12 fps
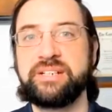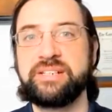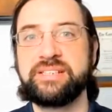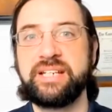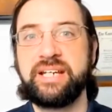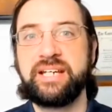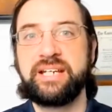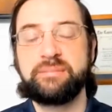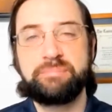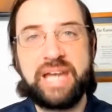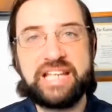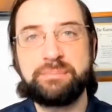Because
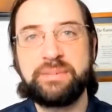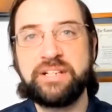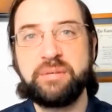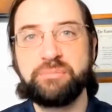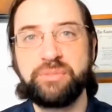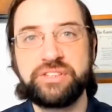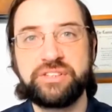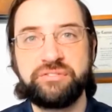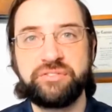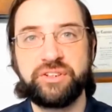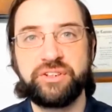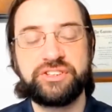banks become
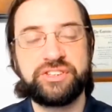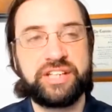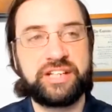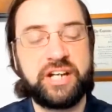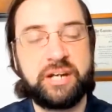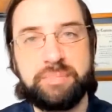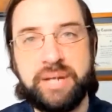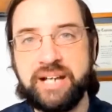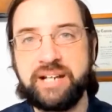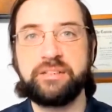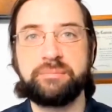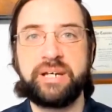risk averse, they
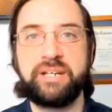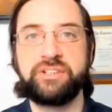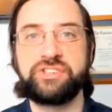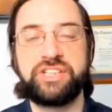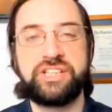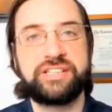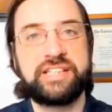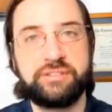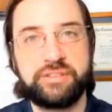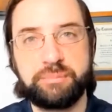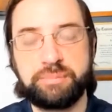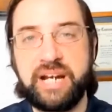cut back on their balance
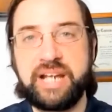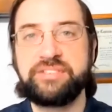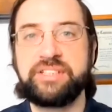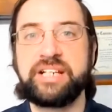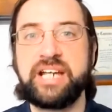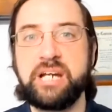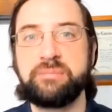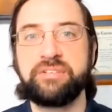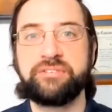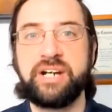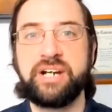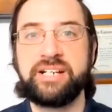sheets, that deprives the
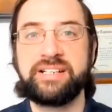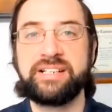economy of